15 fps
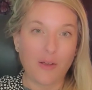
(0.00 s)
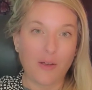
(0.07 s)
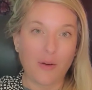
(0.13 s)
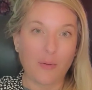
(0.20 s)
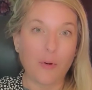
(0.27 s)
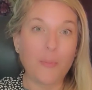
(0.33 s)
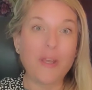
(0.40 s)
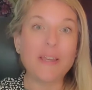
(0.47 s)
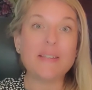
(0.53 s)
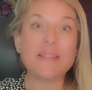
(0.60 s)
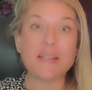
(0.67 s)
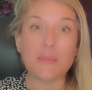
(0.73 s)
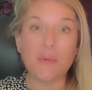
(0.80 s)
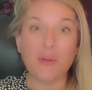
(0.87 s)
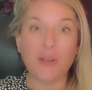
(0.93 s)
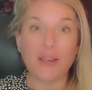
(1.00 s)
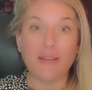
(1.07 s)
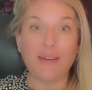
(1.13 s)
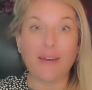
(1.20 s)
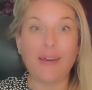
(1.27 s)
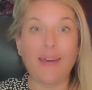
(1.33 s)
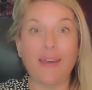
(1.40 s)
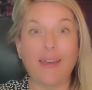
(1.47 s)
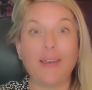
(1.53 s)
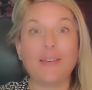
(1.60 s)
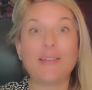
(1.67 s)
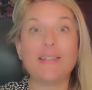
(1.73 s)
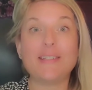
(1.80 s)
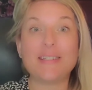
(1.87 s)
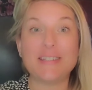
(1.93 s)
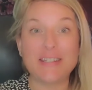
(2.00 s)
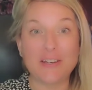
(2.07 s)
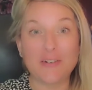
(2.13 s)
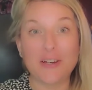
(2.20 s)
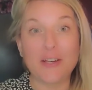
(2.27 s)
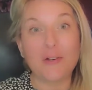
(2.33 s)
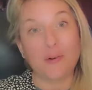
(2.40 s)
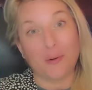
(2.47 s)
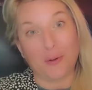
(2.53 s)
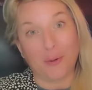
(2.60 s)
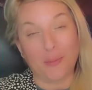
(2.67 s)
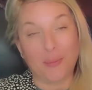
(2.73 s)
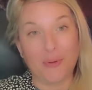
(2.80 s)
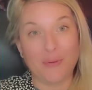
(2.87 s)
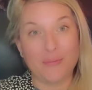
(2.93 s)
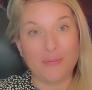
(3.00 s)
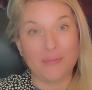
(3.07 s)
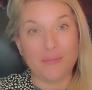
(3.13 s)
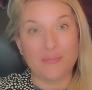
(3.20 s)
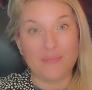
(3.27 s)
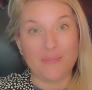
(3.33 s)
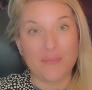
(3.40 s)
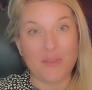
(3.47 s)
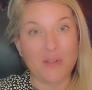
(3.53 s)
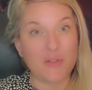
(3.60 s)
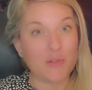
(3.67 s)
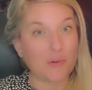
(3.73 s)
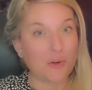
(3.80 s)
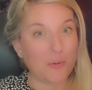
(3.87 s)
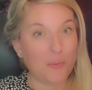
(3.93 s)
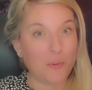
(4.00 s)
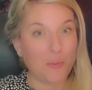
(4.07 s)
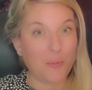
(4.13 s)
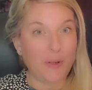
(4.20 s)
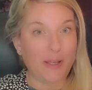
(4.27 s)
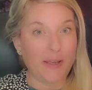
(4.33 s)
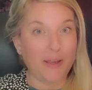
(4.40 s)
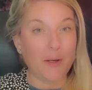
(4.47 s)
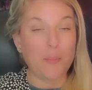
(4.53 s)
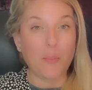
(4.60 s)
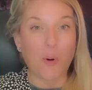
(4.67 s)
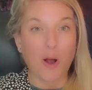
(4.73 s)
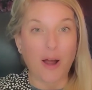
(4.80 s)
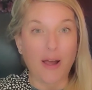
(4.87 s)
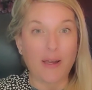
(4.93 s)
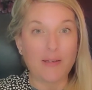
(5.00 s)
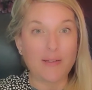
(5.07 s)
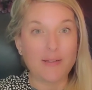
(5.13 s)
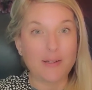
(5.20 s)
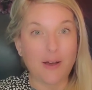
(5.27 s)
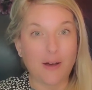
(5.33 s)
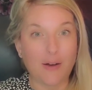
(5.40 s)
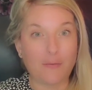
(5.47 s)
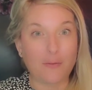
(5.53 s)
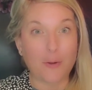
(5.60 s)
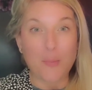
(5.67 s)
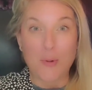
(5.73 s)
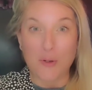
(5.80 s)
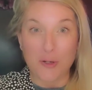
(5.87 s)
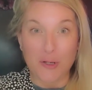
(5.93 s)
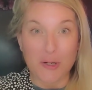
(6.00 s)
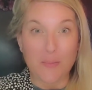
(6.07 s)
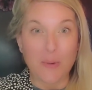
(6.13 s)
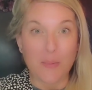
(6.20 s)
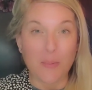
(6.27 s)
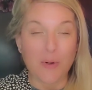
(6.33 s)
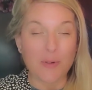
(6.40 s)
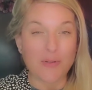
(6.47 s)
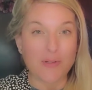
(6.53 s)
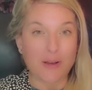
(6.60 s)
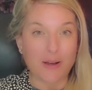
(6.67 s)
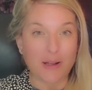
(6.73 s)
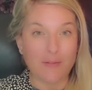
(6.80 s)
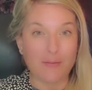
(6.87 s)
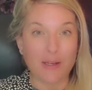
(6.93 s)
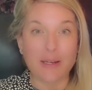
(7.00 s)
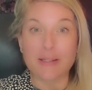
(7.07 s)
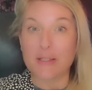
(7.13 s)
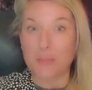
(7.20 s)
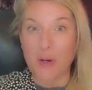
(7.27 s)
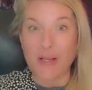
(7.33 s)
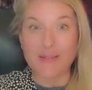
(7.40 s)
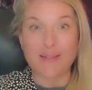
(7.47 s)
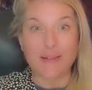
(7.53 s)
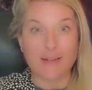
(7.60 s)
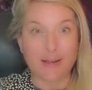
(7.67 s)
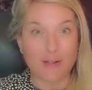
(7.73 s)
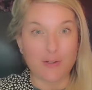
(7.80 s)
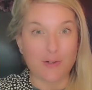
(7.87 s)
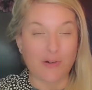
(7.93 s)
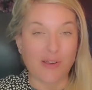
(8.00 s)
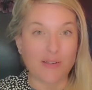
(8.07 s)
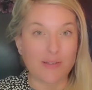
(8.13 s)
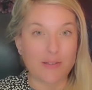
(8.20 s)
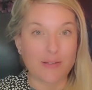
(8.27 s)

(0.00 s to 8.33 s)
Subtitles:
We'll be assembling a steering group. This group will be comprised of community members that have expressed an interest.